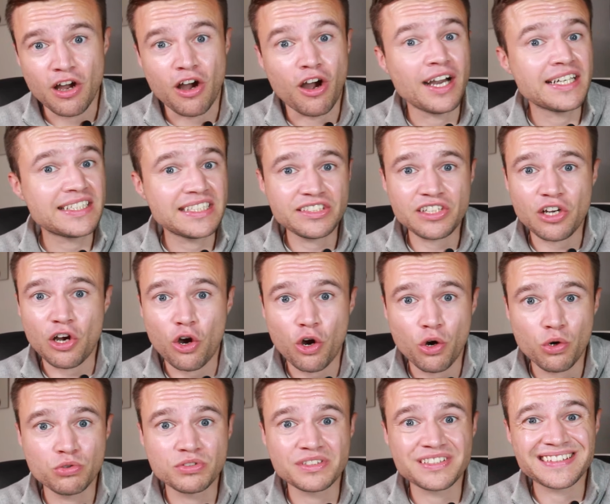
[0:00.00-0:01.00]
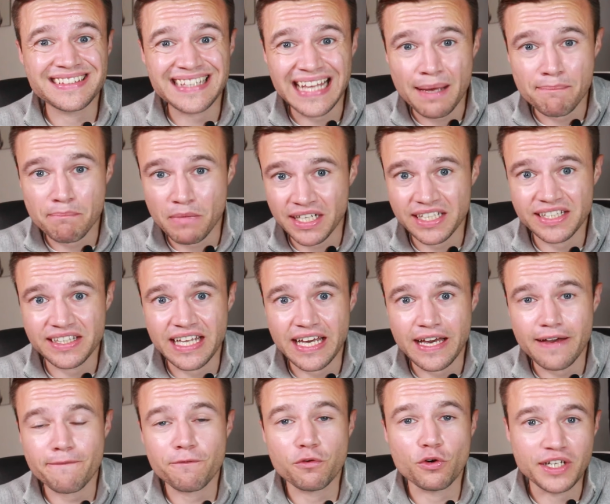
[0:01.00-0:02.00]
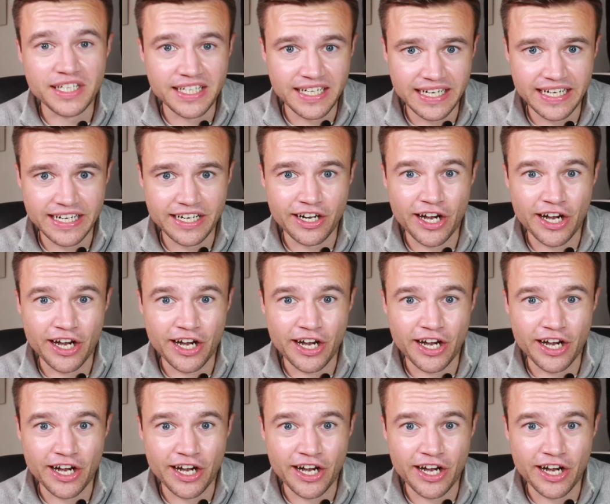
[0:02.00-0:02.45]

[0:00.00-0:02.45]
I didn't hold that money there for a year.